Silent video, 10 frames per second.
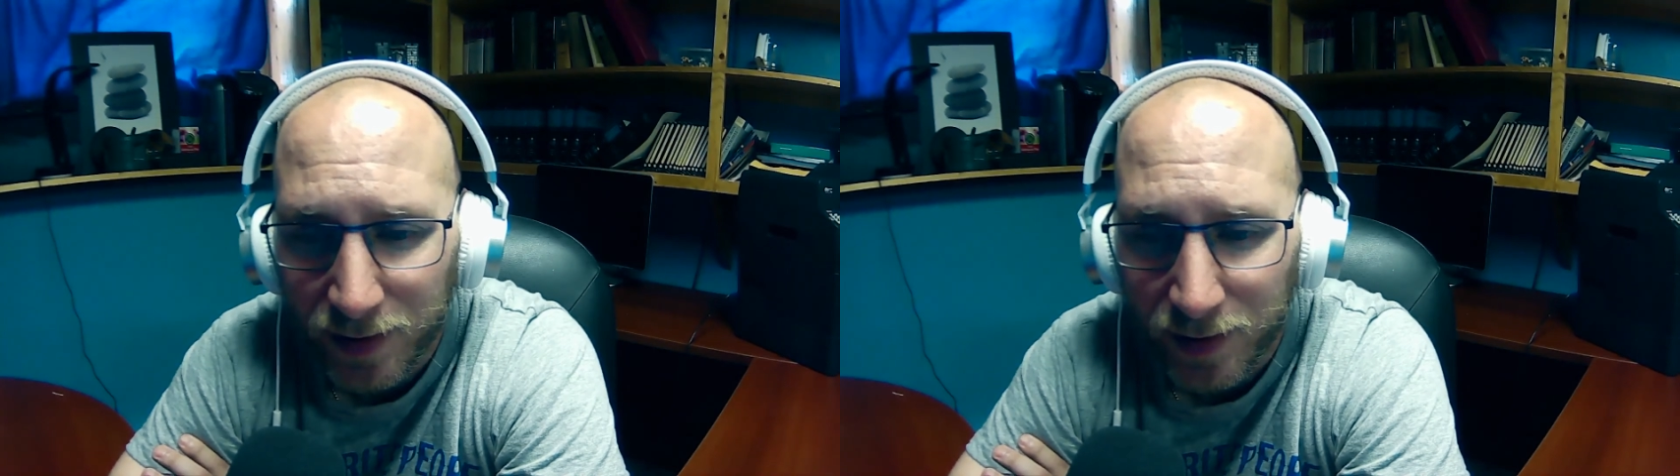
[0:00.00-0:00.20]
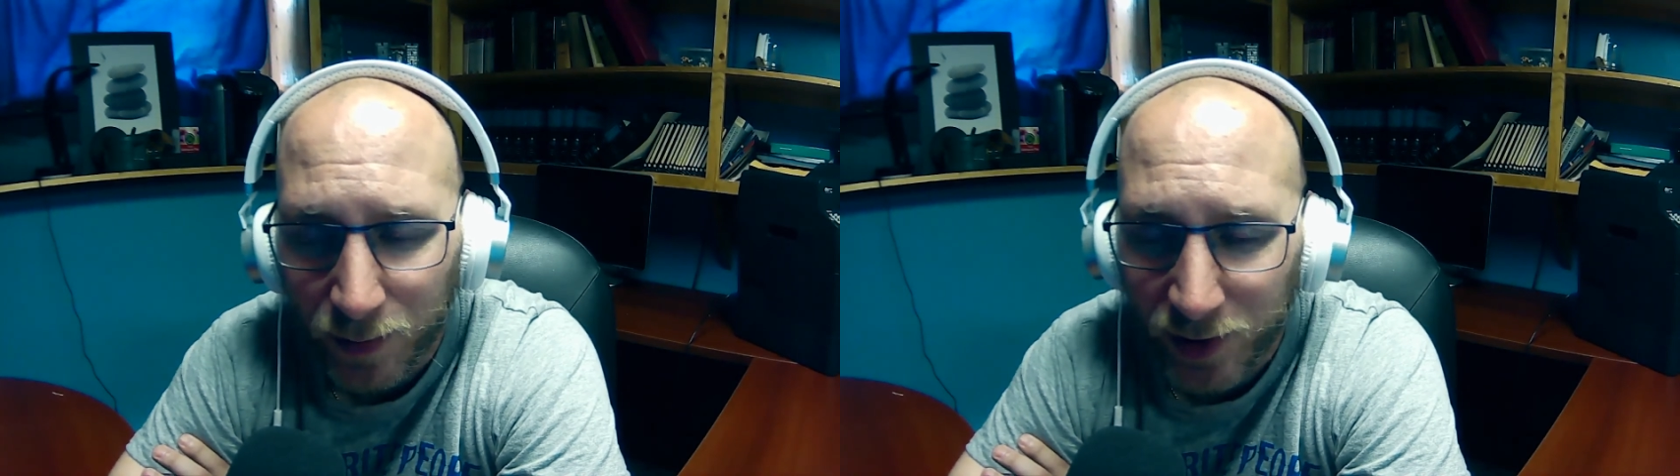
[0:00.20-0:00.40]

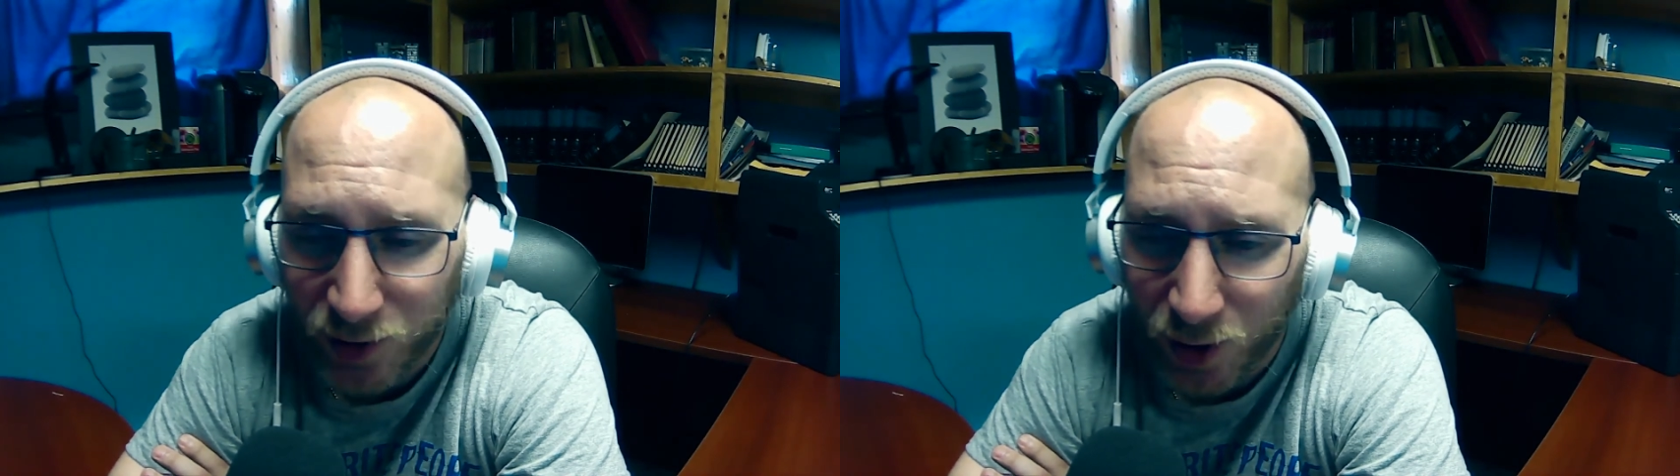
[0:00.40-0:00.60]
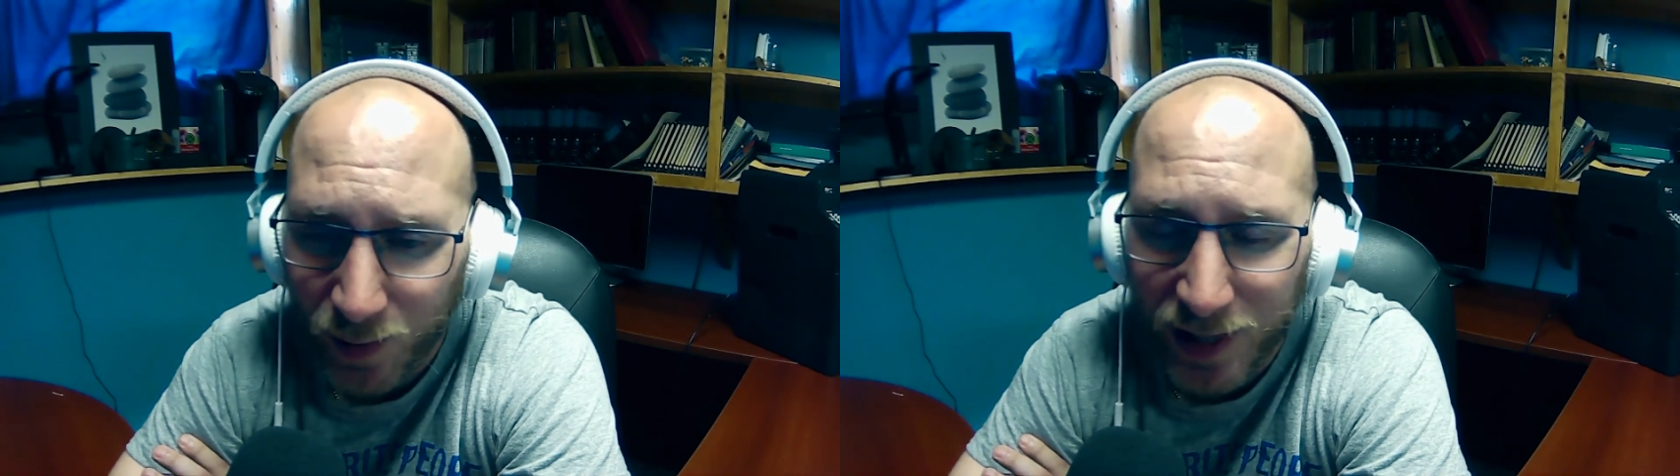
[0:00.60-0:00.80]
Well,
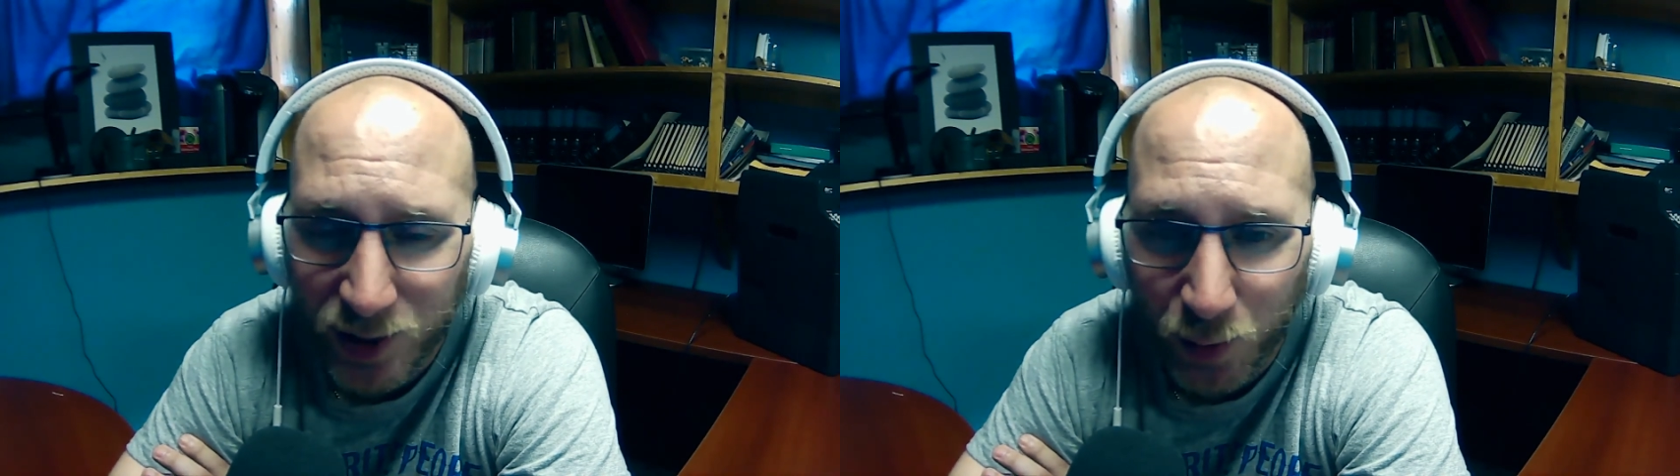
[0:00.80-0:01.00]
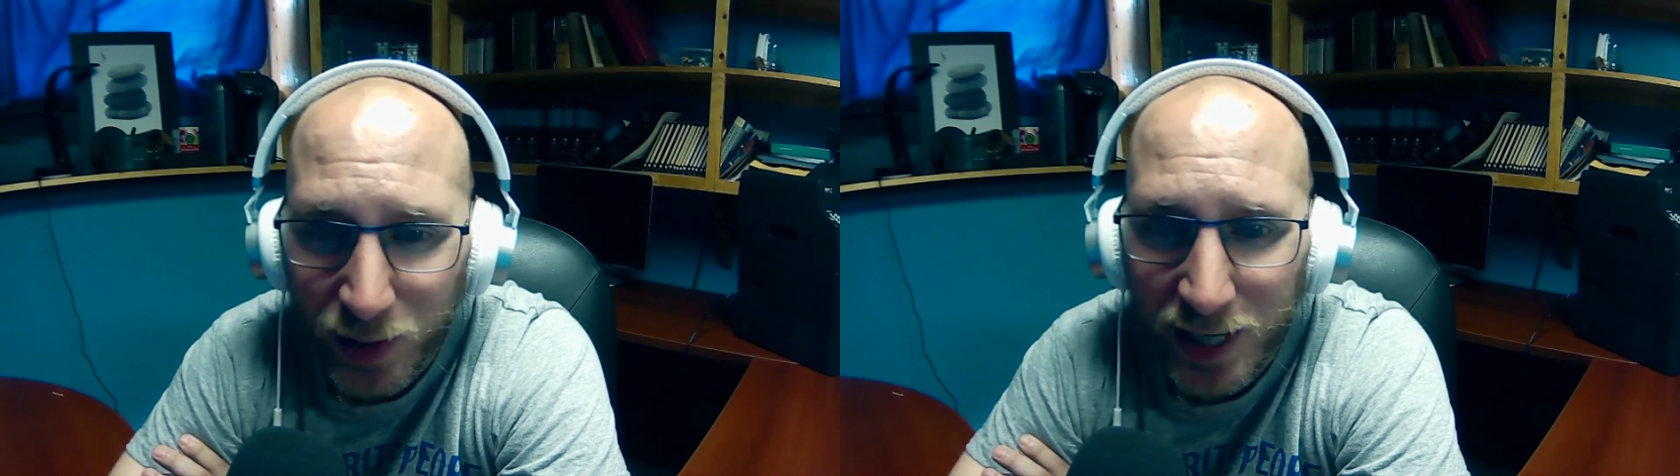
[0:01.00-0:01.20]
that's only
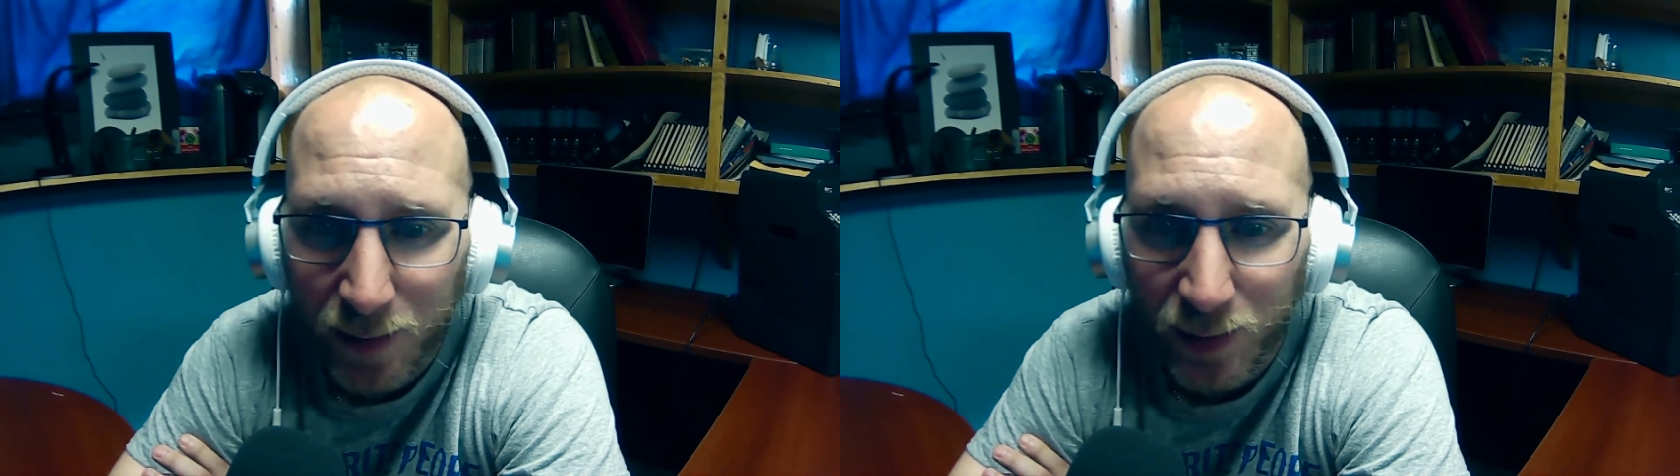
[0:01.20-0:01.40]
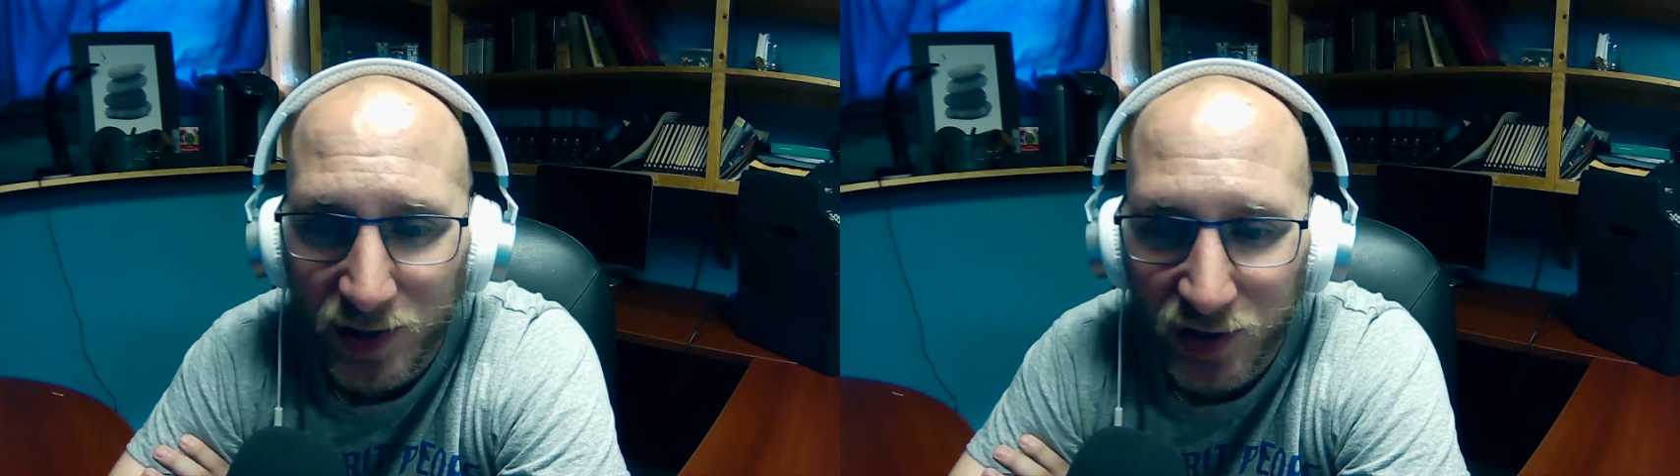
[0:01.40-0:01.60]
because we
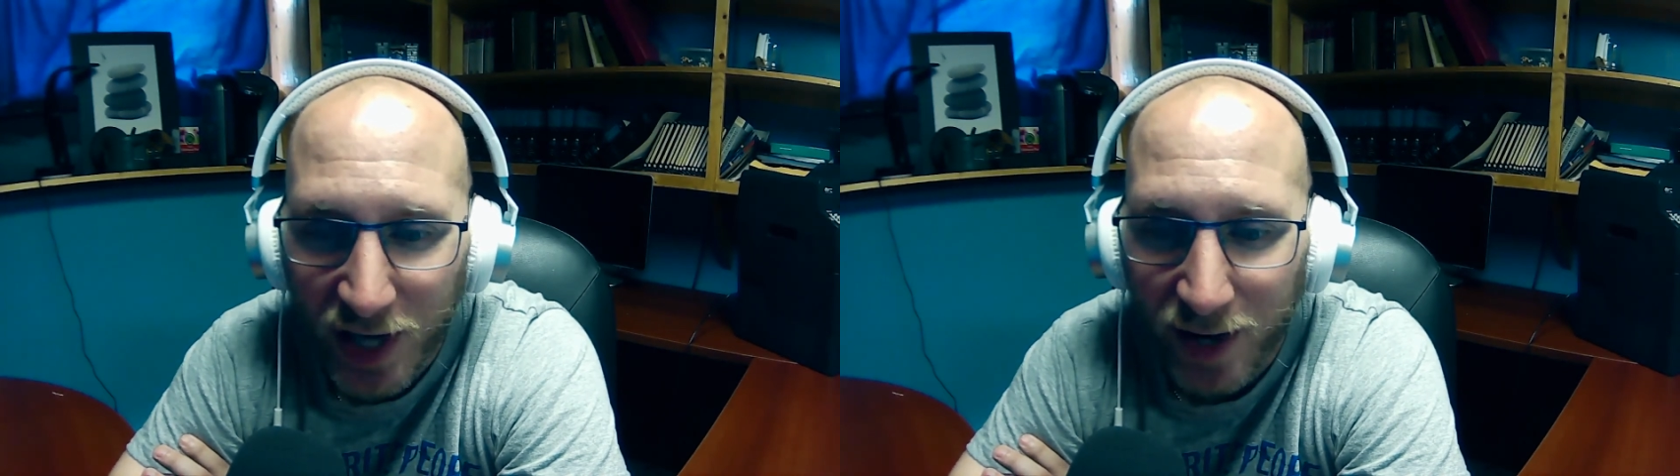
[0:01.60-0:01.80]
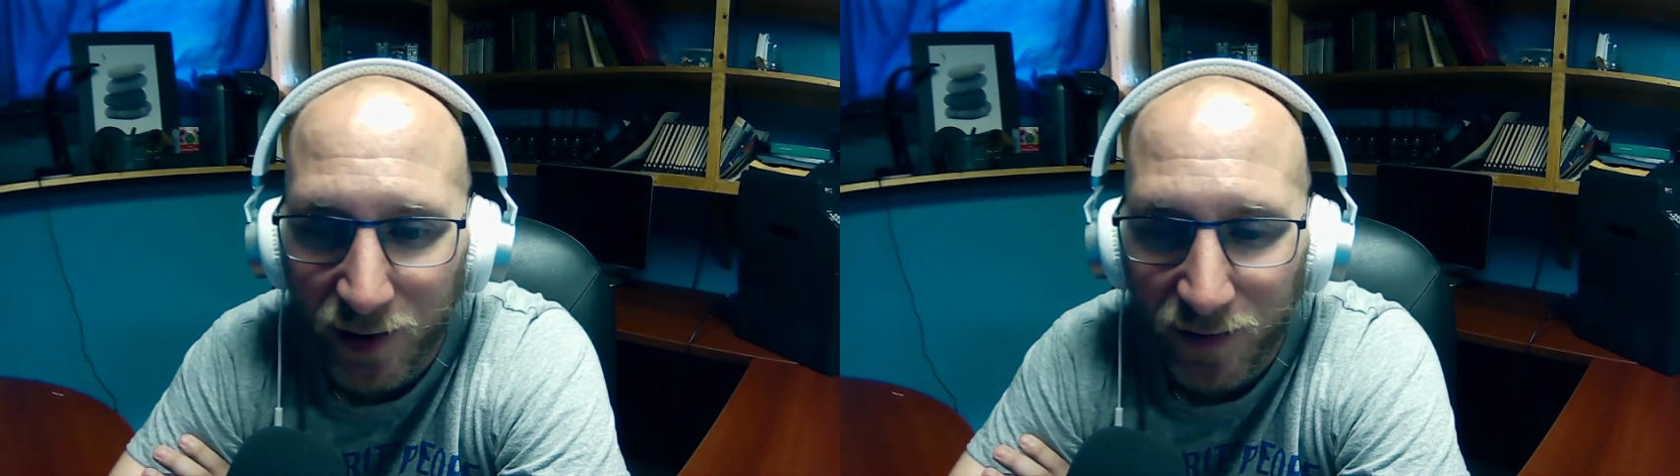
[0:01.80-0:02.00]
keep this
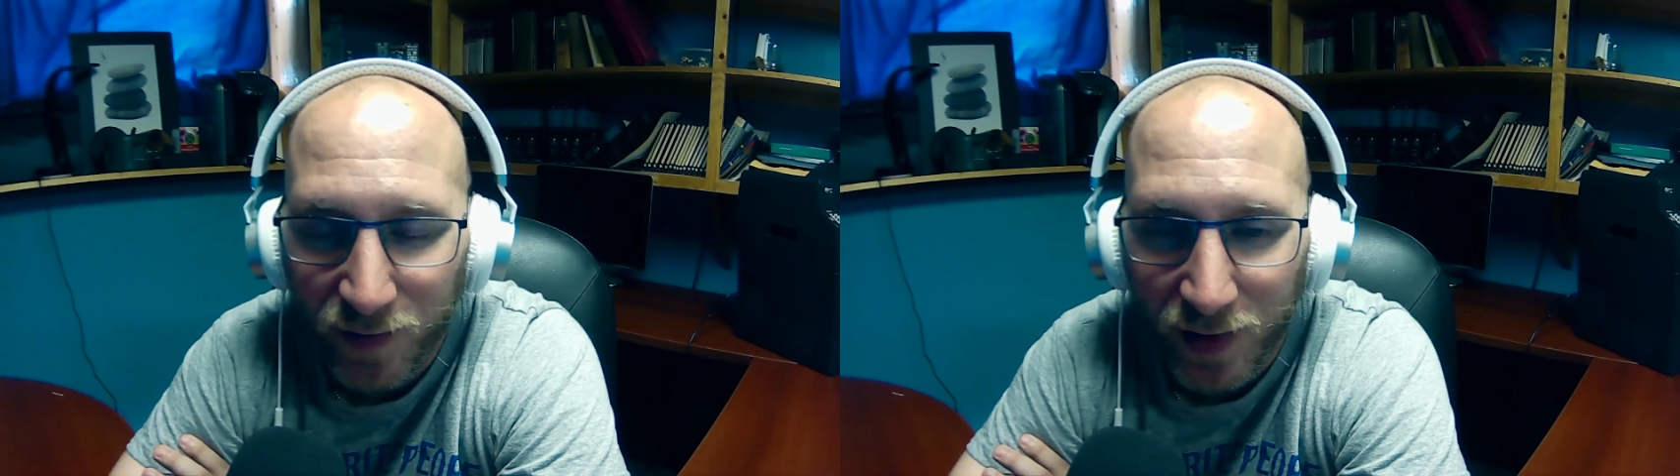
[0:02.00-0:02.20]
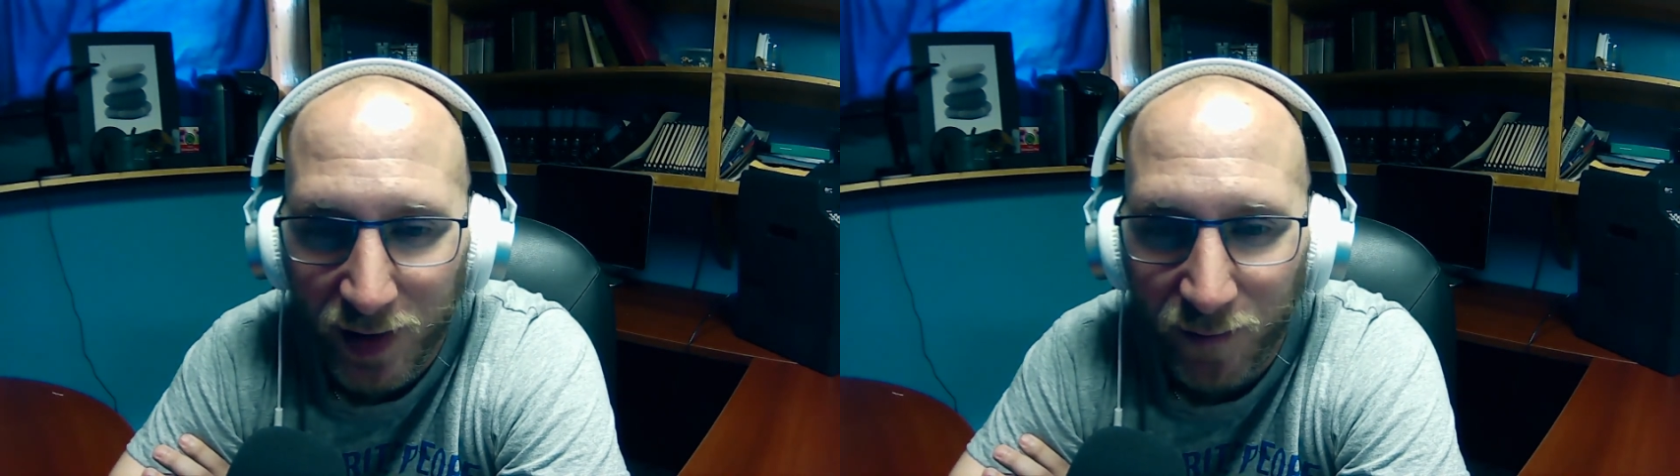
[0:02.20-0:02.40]
standard
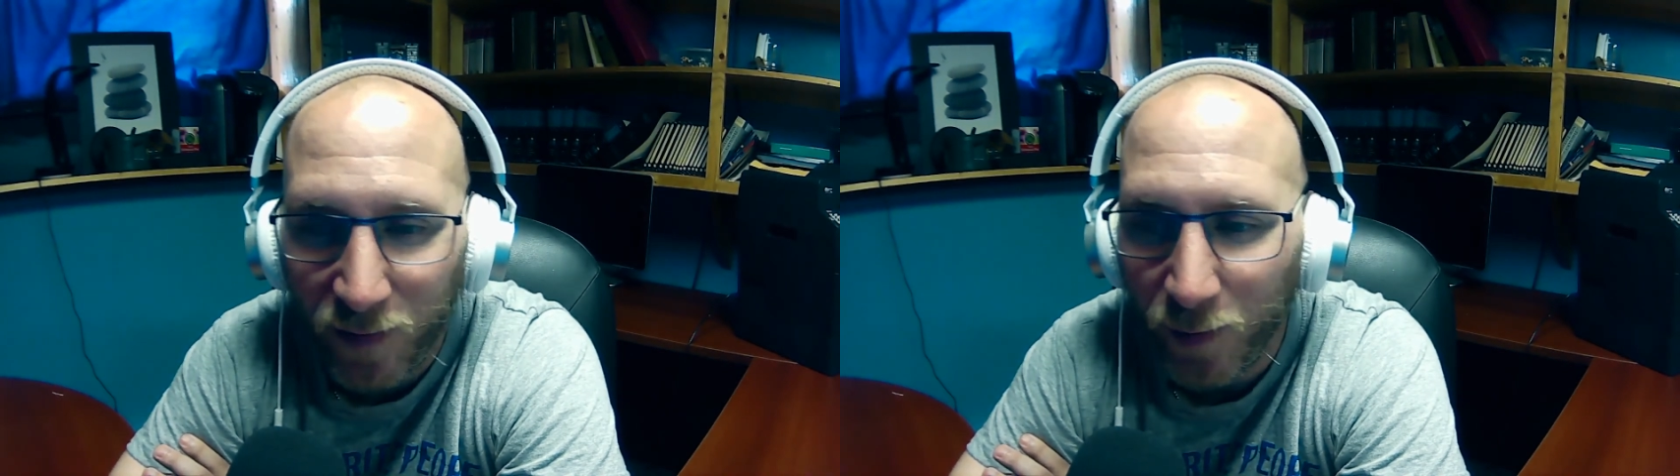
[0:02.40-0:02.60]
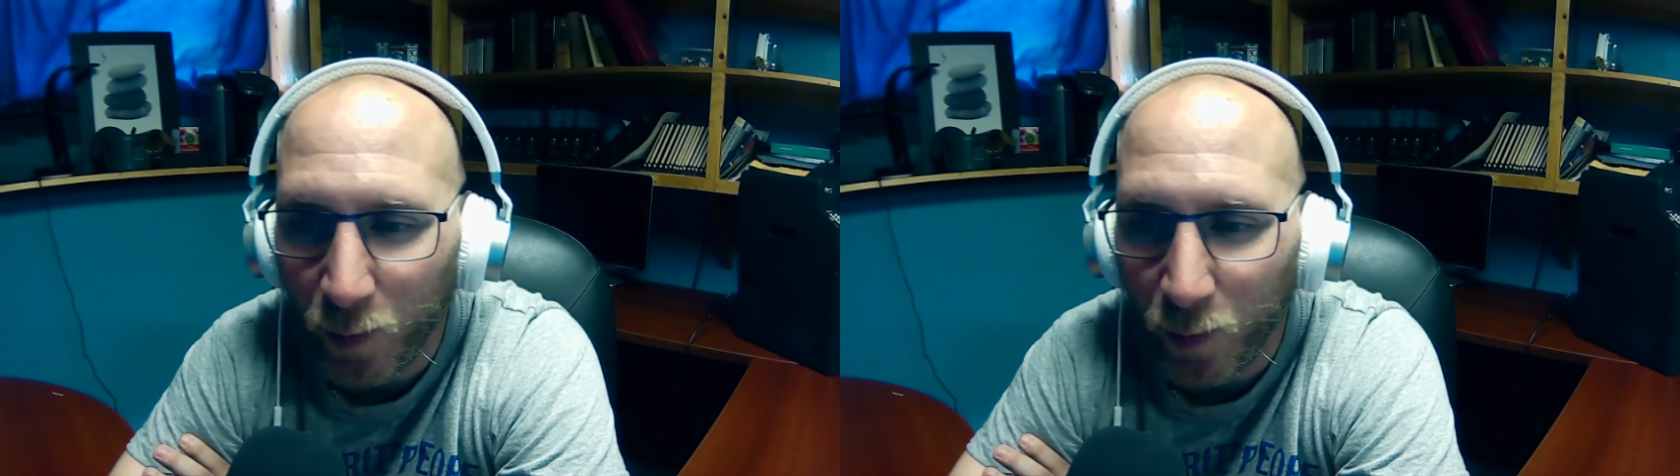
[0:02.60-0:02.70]
of